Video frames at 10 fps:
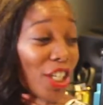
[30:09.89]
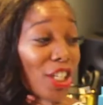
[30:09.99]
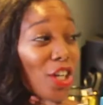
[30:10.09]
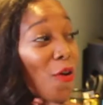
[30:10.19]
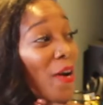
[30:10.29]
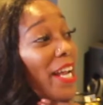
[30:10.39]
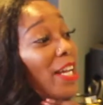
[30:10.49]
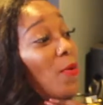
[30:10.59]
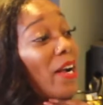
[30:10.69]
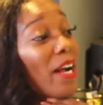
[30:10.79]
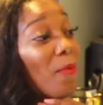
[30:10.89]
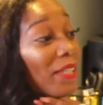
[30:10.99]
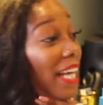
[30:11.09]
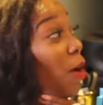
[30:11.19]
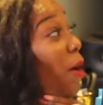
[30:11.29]
She couldn't go anywhere
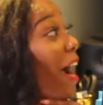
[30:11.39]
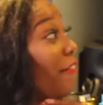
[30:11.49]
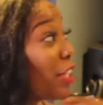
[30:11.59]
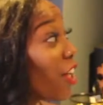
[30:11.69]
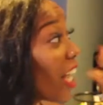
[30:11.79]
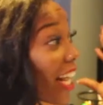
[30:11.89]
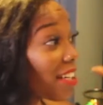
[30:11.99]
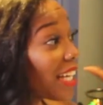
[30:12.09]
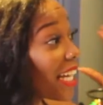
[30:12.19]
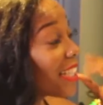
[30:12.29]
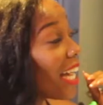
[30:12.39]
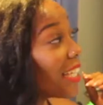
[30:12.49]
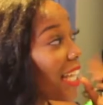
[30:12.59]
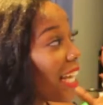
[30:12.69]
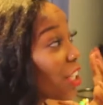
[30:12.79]
without having her hair like
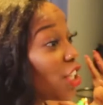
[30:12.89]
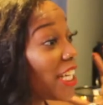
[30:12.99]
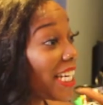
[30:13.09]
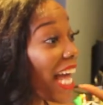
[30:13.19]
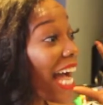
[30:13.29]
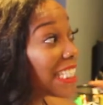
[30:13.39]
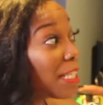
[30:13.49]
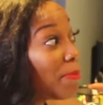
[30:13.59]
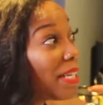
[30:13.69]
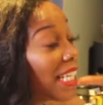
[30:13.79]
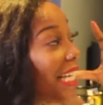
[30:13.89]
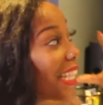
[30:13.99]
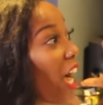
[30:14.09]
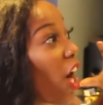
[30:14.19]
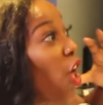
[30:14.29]
that. Like, it had to be
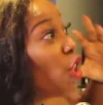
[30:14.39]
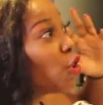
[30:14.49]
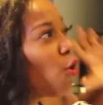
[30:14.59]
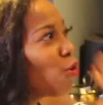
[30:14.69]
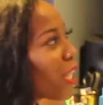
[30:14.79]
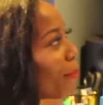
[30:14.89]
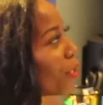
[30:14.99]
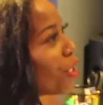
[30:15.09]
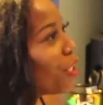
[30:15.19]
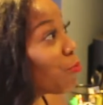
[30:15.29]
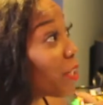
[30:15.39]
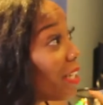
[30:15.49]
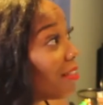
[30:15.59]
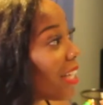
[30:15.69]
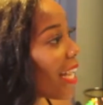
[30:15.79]
like that the whole time. And she
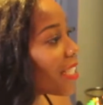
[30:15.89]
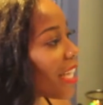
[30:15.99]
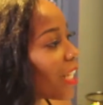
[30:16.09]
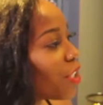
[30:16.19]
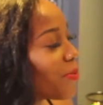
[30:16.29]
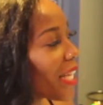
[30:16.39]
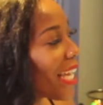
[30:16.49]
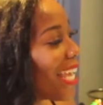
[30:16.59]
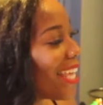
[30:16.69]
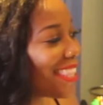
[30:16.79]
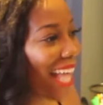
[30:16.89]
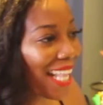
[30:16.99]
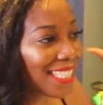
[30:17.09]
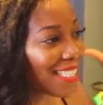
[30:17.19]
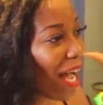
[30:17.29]
realized, like, she was like,
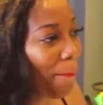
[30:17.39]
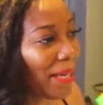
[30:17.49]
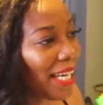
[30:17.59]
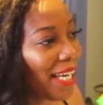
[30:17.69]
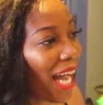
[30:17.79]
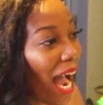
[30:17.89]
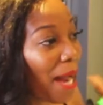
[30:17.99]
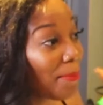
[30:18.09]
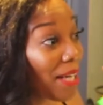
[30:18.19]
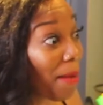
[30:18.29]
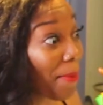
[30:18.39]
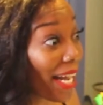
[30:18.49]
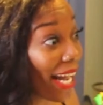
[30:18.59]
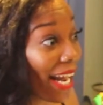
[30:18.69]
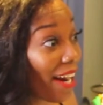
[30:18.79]
that's not me. I'm not
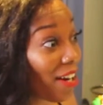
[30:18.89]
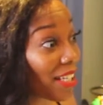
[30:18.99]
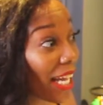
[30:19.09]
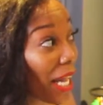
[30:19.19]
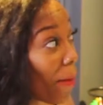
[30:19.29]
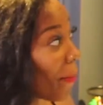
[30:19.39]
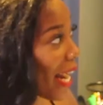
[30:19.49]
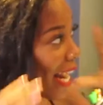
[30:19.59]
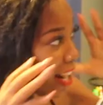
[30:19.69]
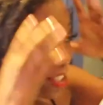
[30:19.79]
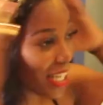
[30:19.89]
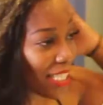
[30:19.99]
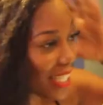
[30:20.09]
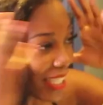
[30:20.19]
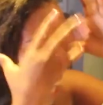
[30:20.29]
my hair. Like, my hair
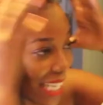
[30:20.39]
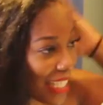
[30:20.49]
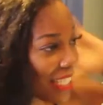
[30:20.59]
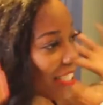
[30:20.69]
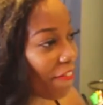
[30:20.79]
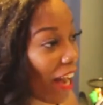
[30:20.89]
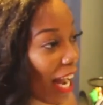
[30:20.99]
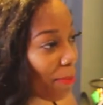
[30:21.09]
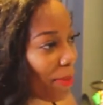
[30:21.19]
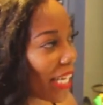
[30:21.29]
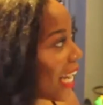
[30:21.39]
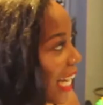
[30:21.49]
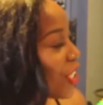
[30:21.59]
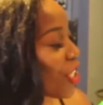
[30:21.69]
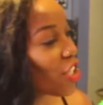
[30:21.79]
doesn't define
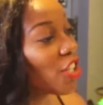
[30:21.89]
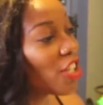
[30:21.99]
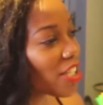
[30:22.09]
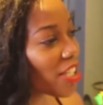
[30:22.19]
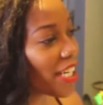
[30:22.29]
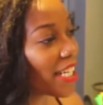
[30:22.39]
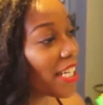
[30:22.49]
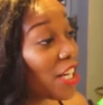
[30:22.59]
me. It just looks good.